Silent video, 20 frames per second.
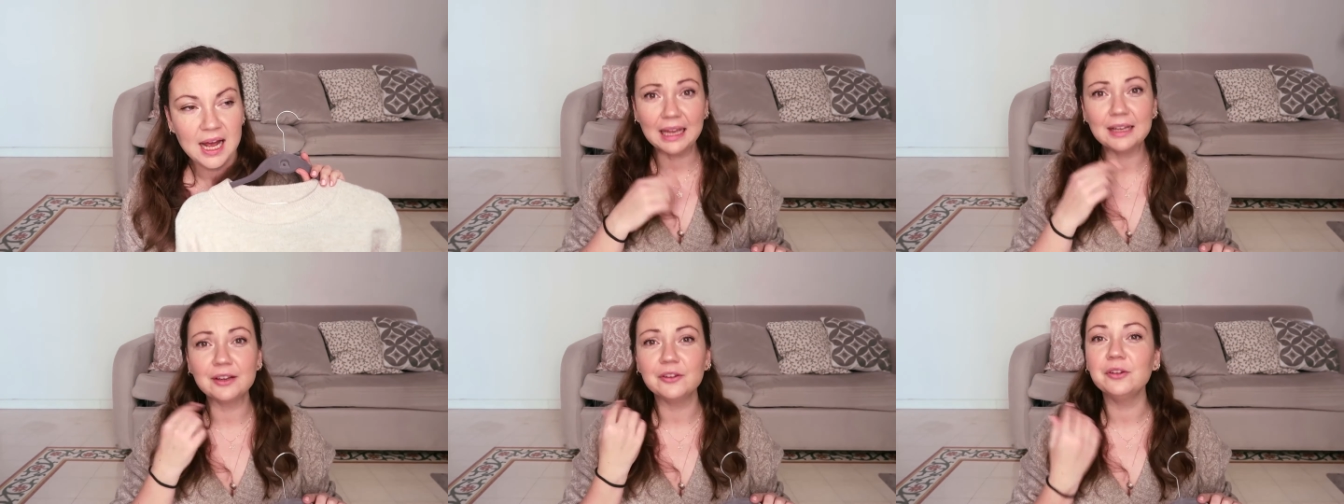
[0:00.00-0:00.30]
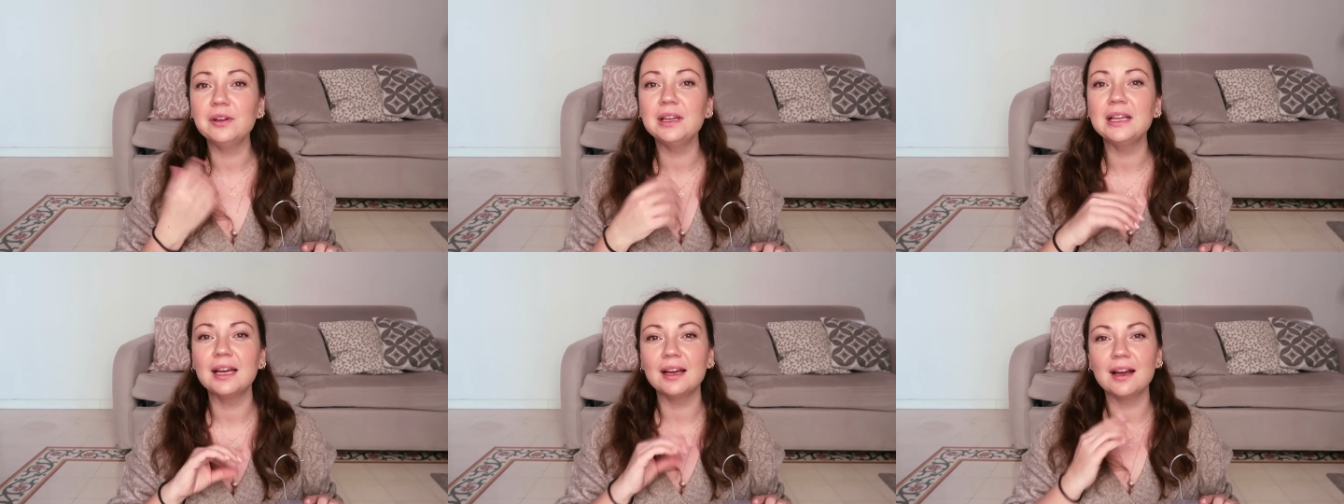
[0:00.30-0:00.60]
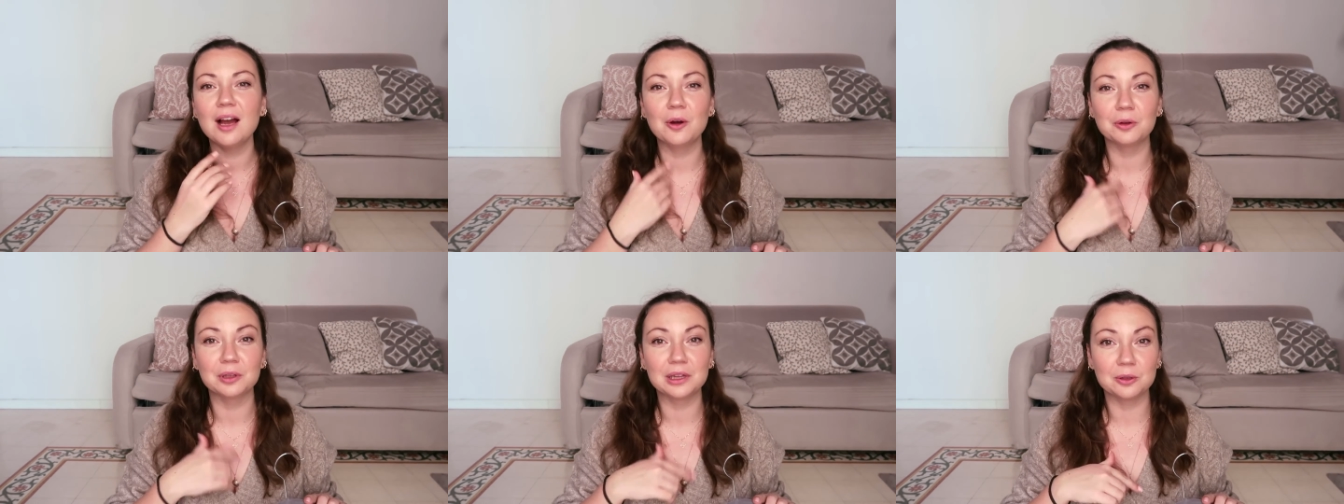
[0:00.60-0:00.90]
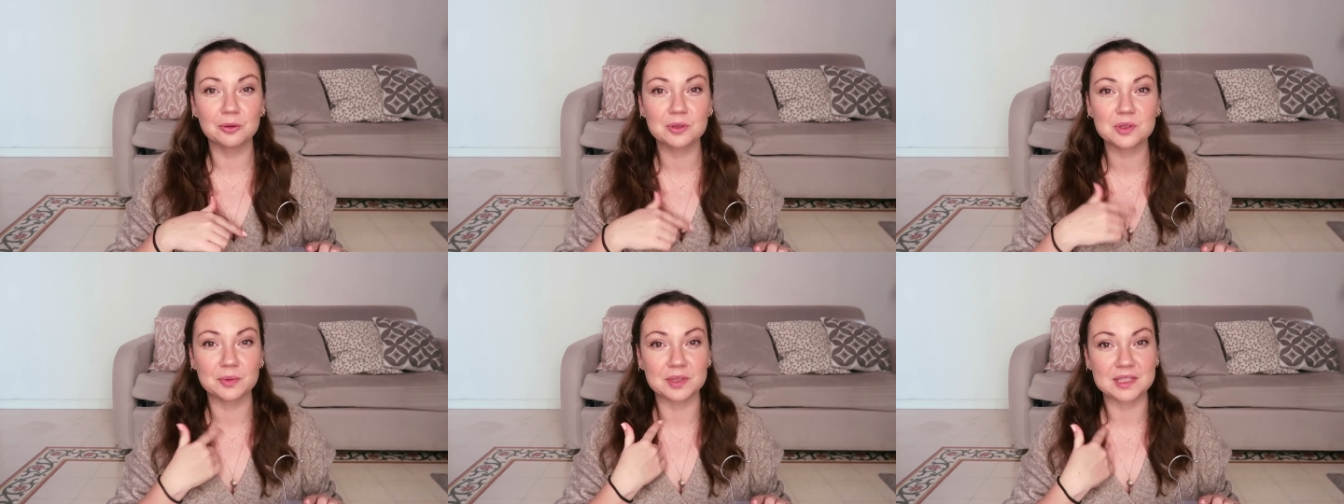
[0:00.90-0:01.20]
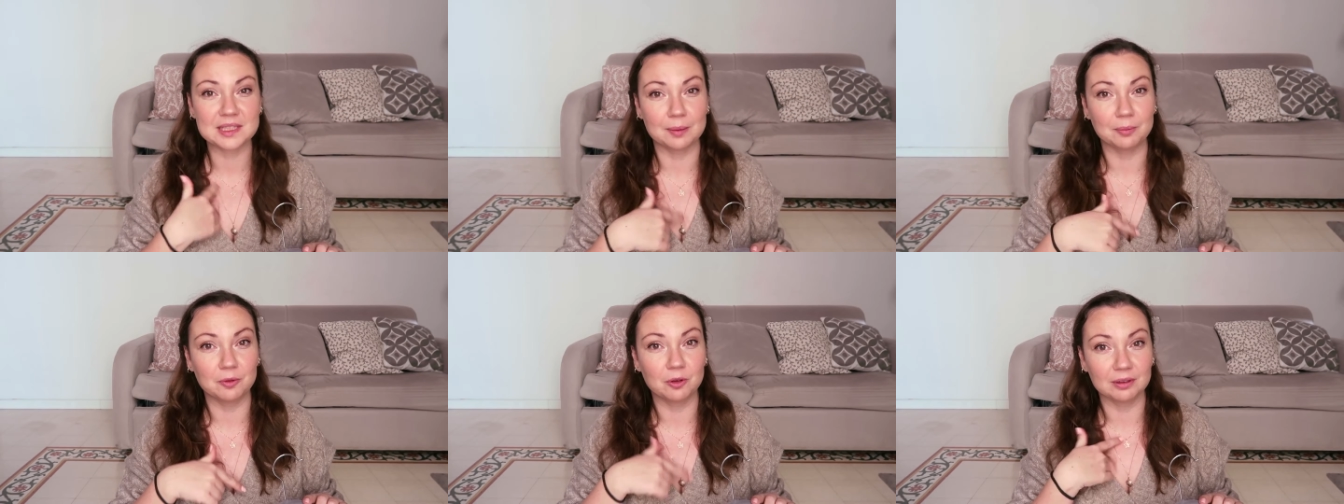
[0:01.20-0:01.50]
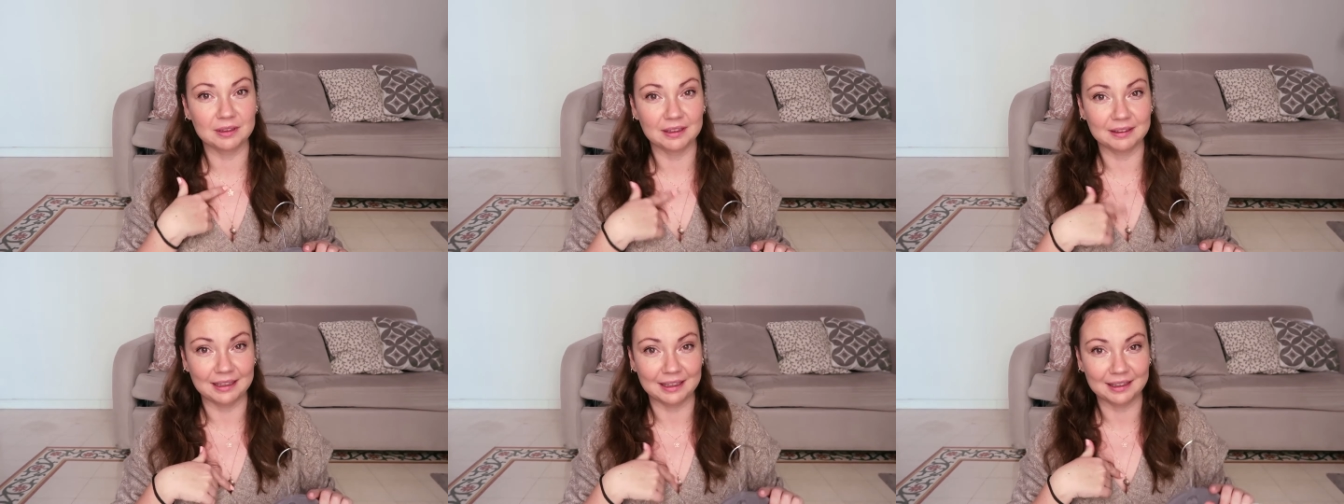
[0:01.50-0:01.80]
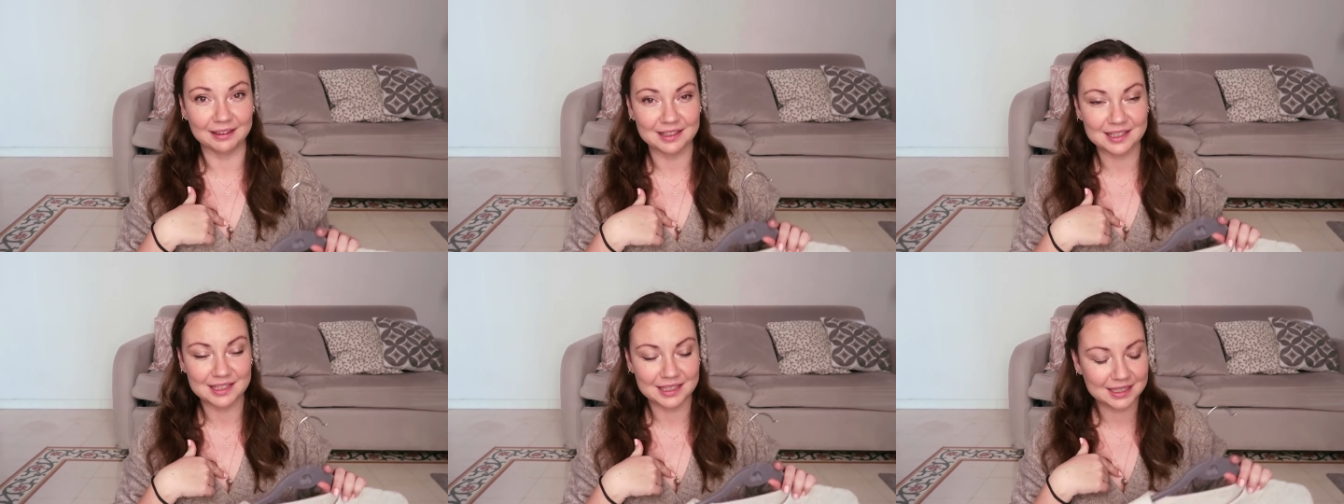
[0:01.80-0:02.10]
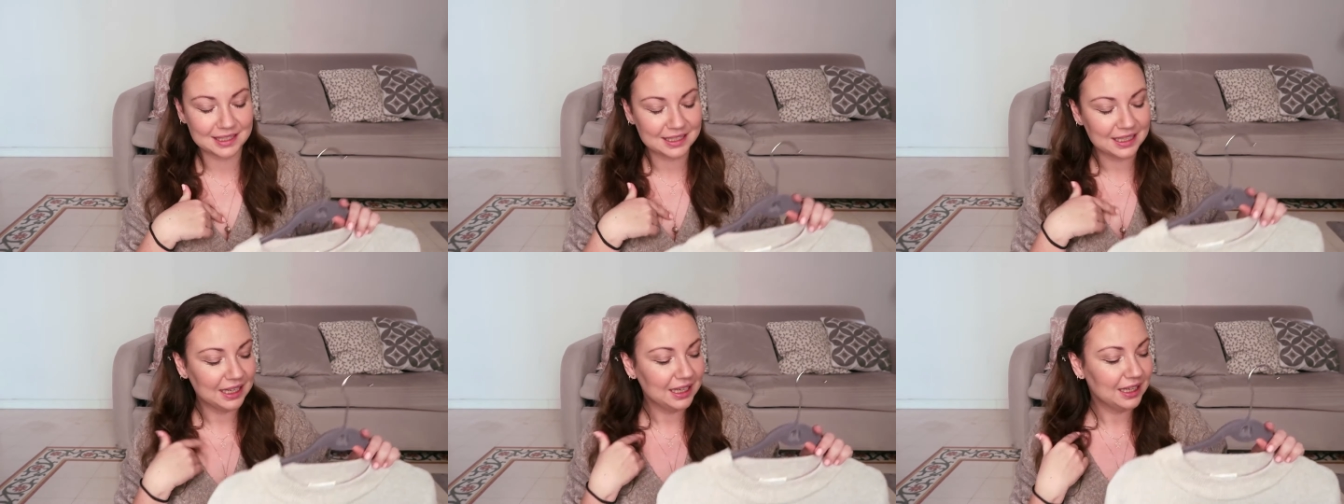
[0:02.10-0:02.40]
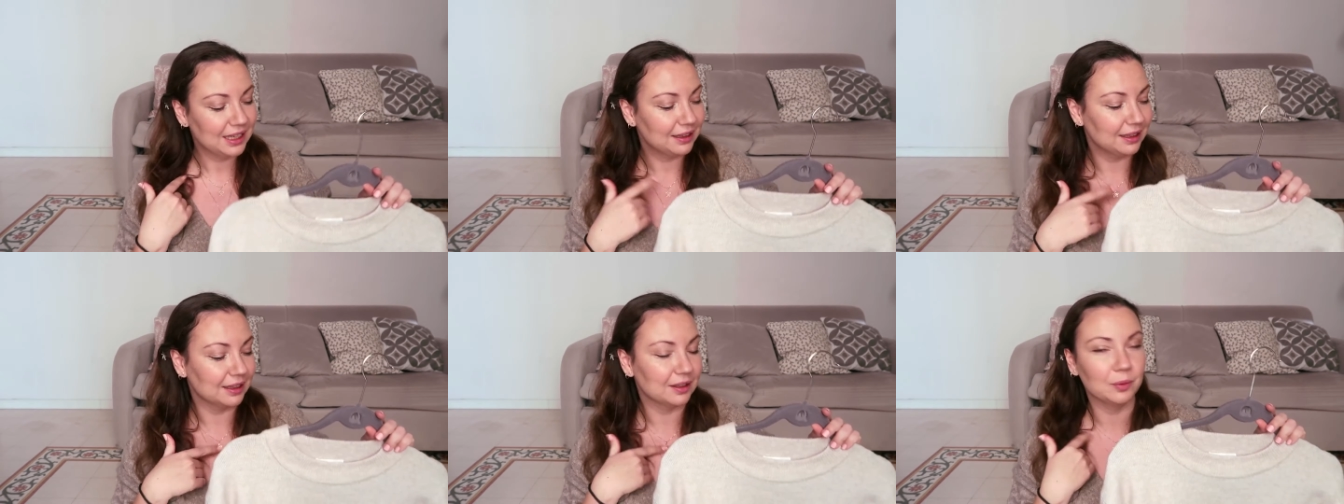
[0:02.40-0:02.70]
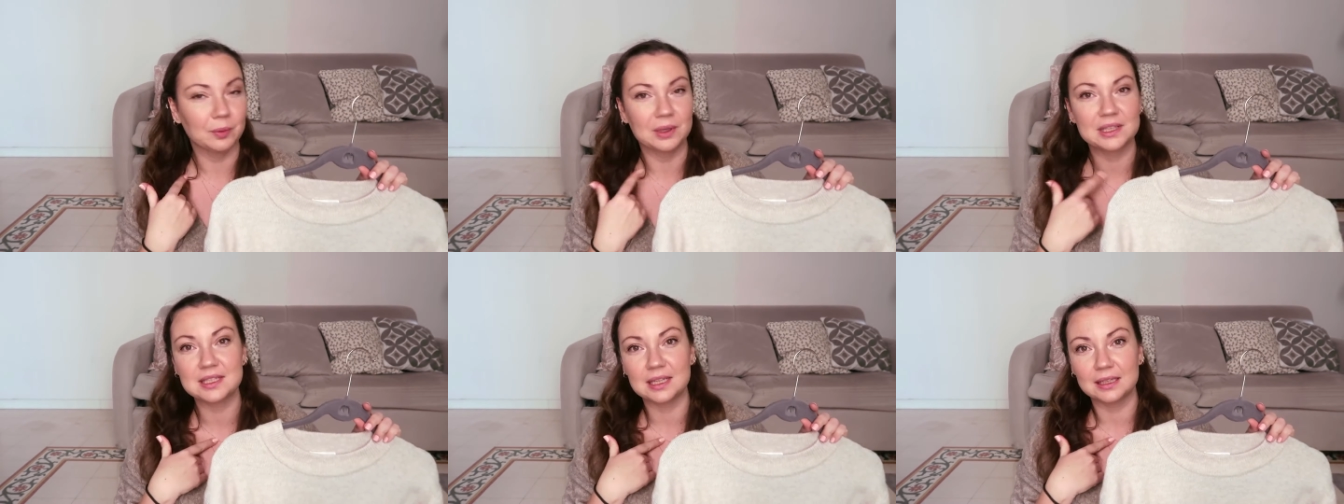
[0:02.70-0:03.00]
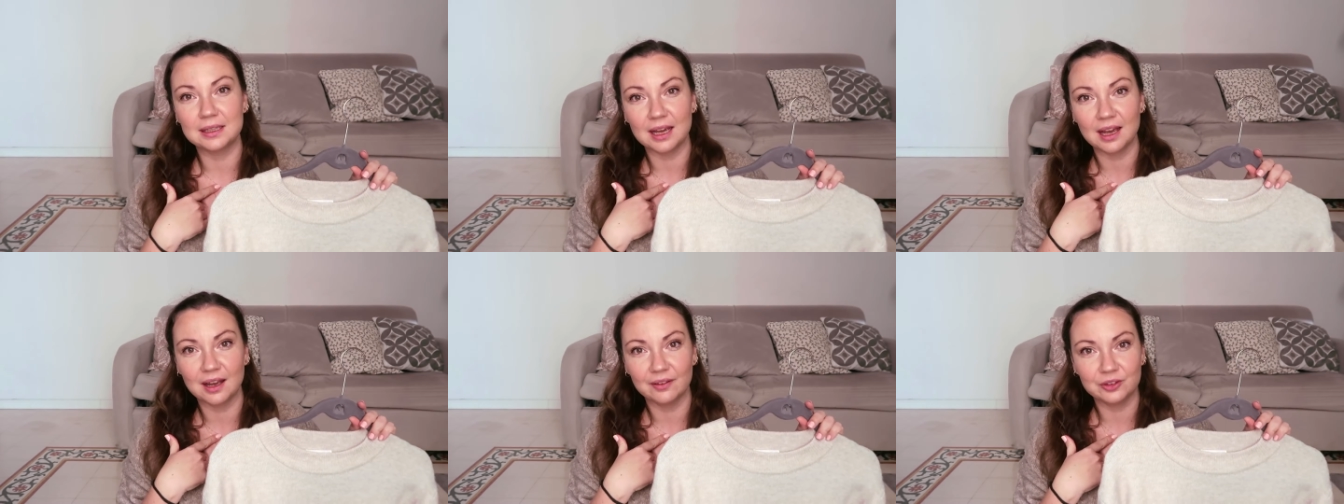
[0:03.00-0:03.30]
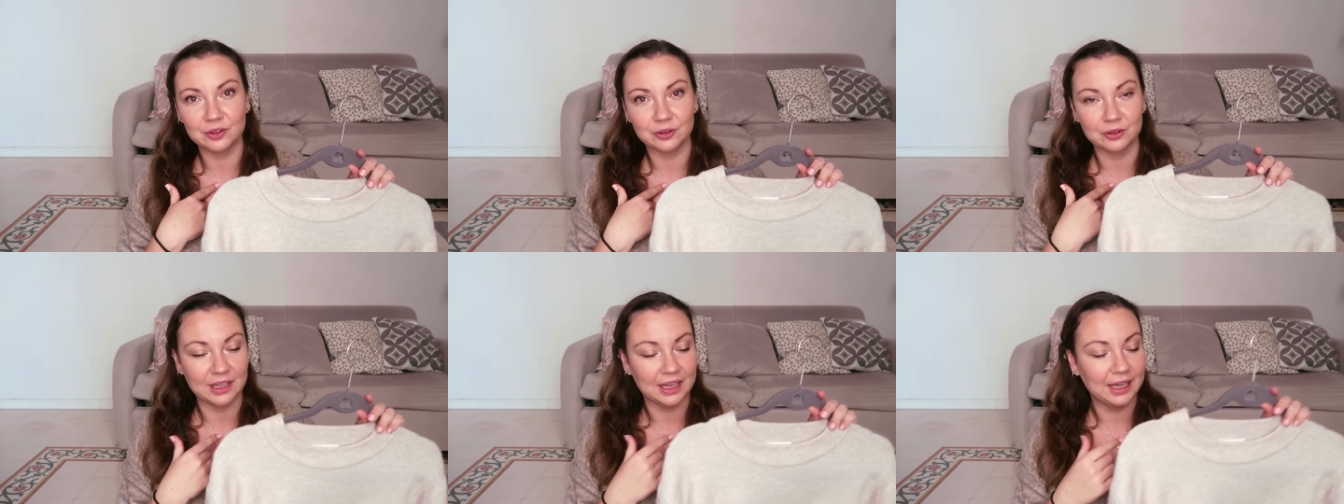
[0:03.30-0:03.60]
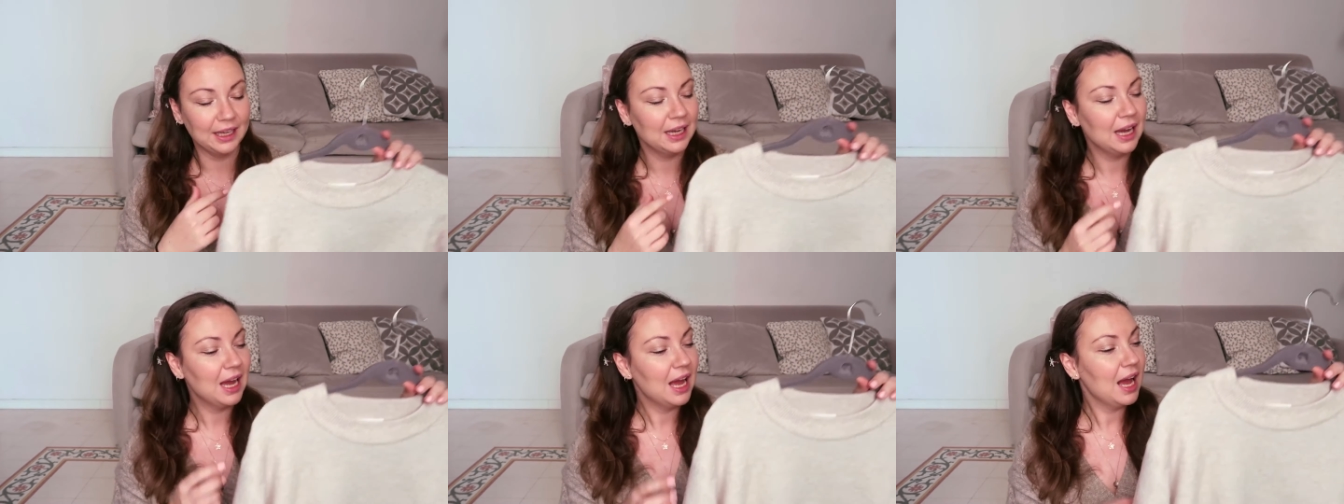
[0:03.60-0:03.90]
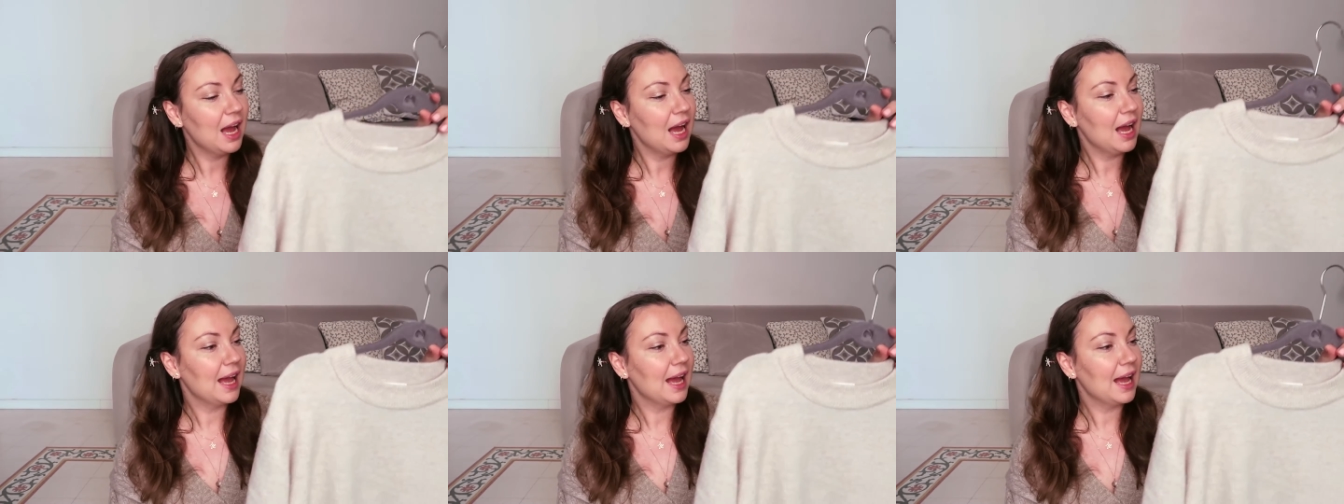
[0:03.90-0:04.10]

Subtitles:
And I really like how it looks with some golden necklaces, like the ones that I have today.